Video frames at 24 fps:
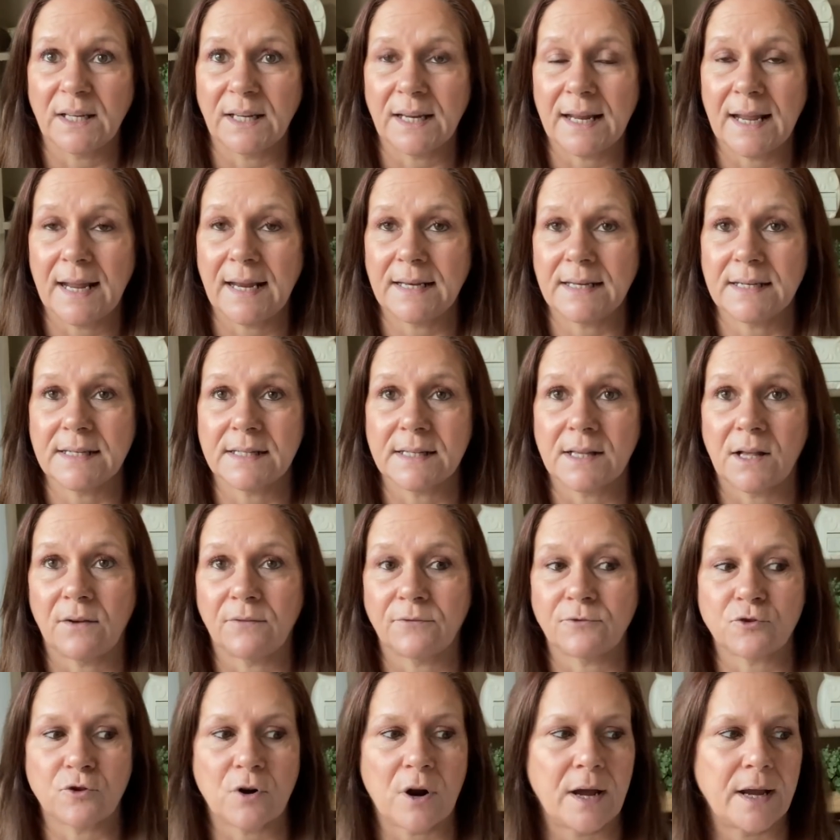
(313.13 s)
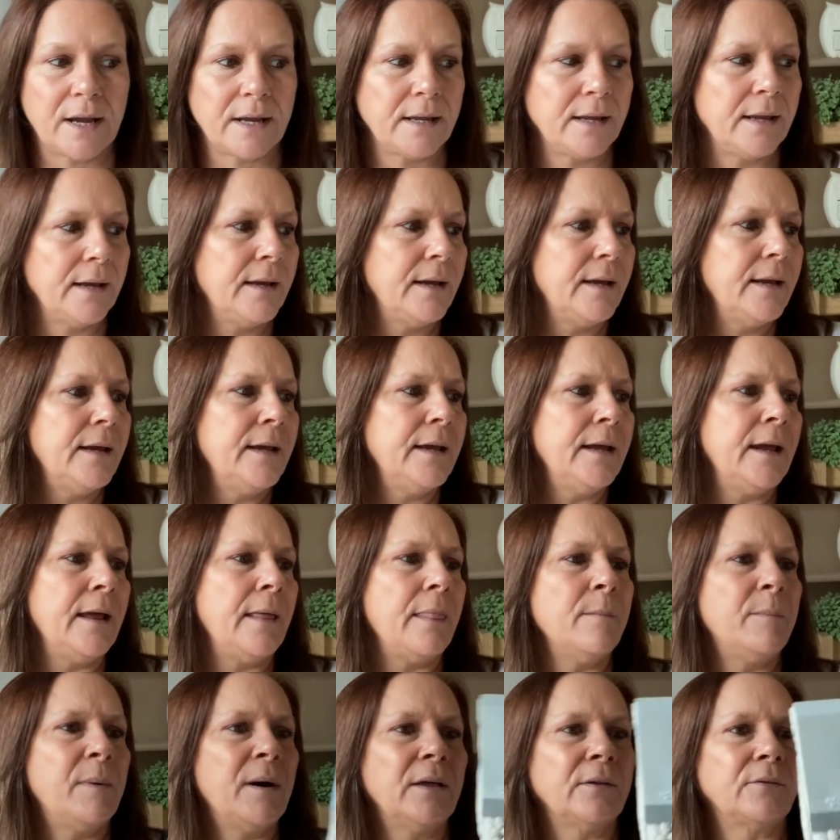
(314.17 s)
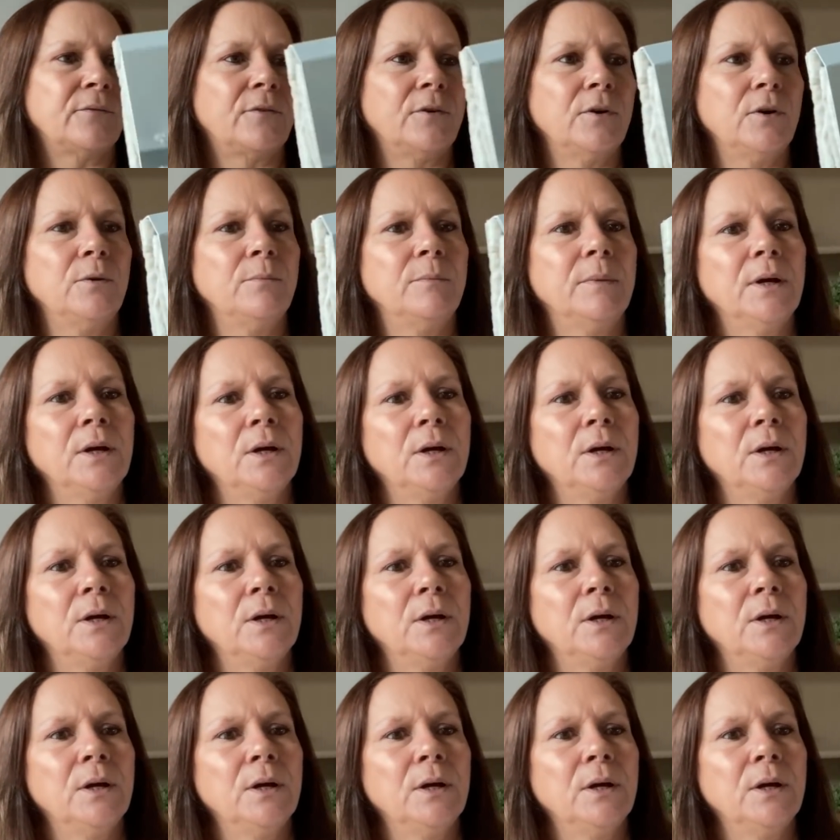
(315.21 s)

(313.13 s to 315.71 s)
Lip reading: you're getting yourself dry in the bathroom.